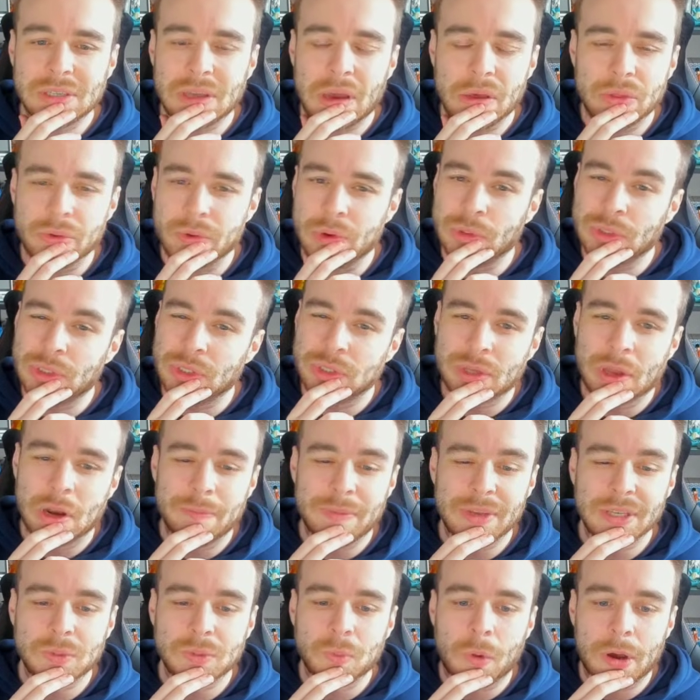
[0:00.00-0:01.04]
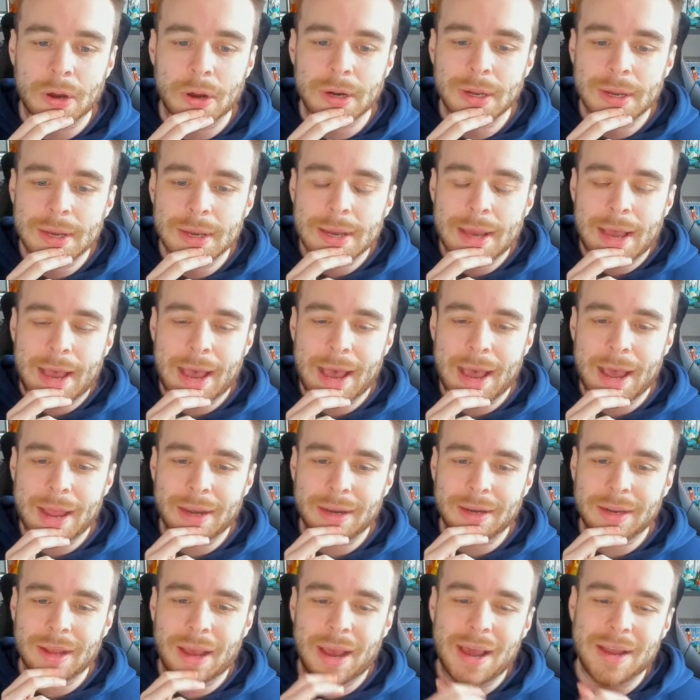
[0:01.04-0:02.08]
I thought he was just going to miss one,
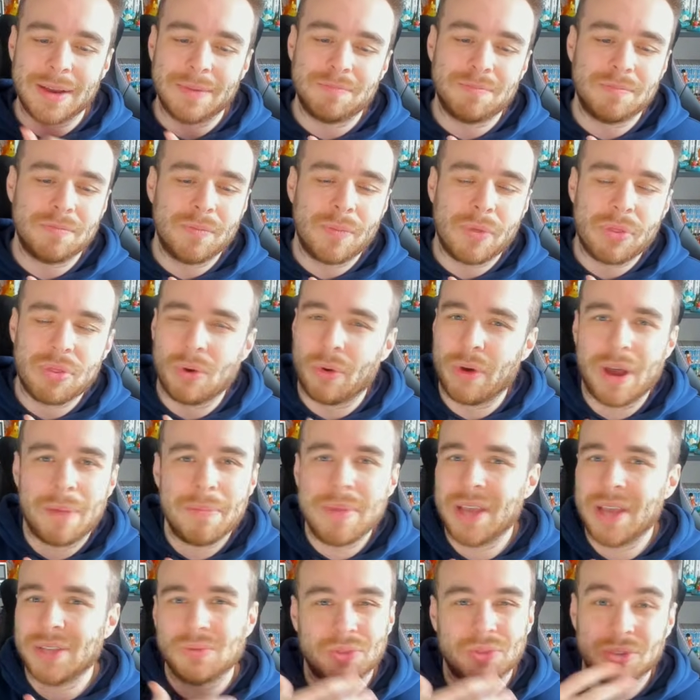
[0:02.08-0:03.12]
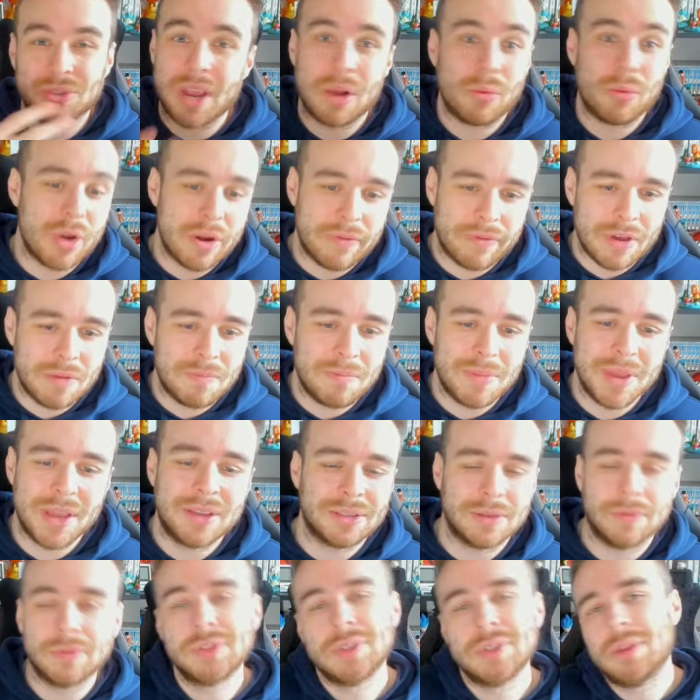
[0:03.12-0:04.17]
and I thought I may as well just get rid of him
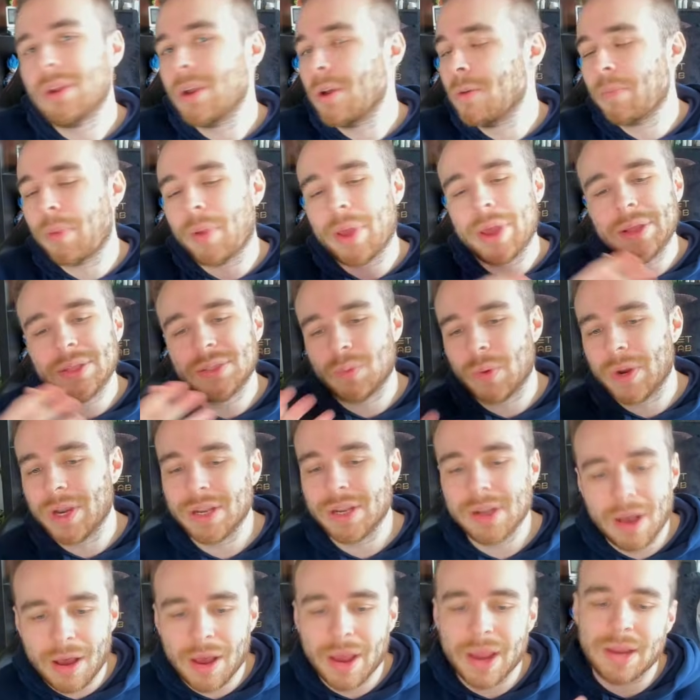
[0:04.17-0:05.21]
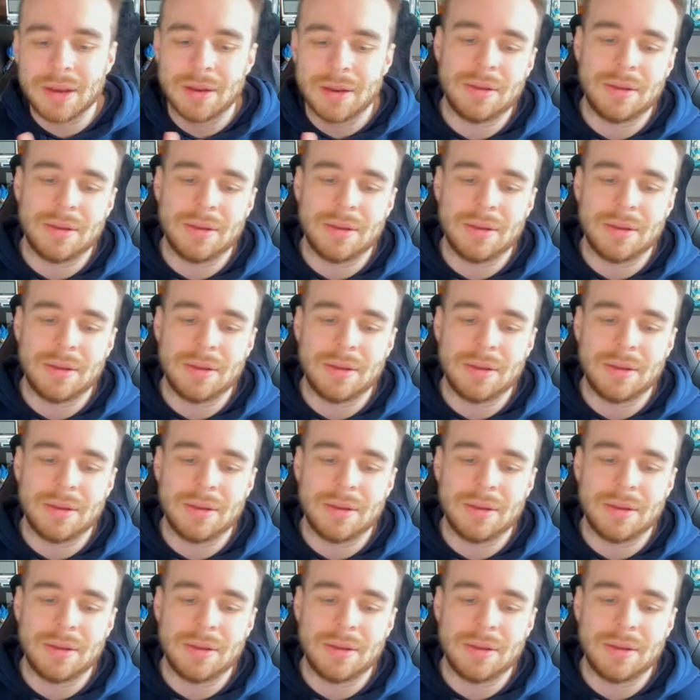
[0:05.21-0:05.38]
because obviously they don't play in 29,